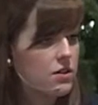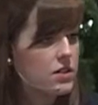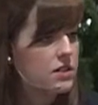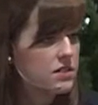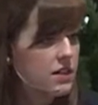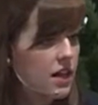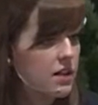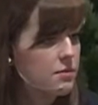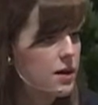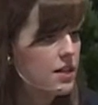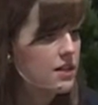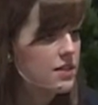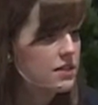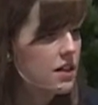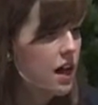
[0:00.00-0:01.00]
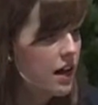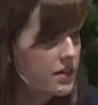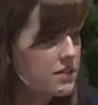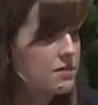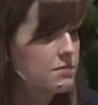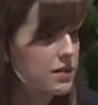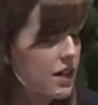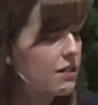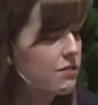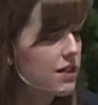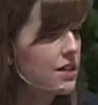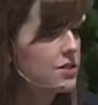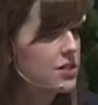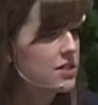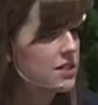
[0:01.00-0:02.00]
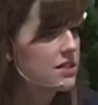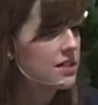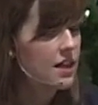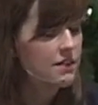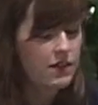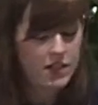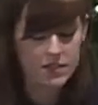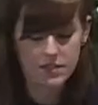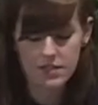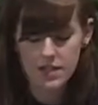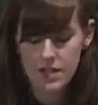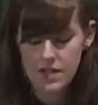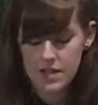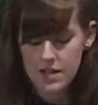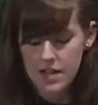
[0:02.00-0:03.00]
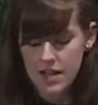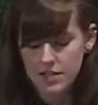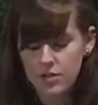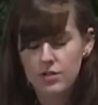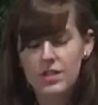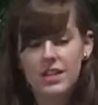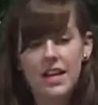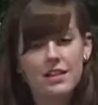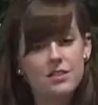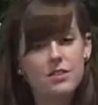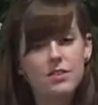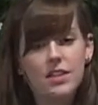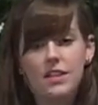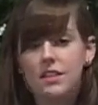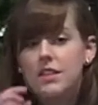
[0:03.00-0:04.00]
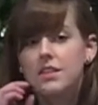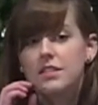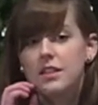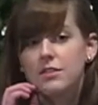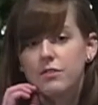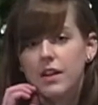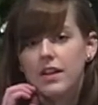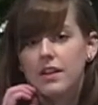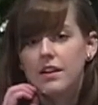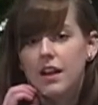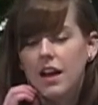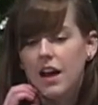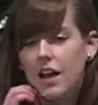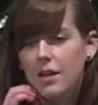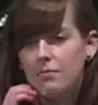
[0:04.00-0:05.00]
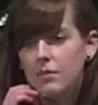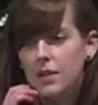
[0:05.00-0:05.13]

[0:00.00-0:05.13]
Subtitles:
to celebrate this awesome gift that Jesus gave us. And so tonight's looking a little different. I'm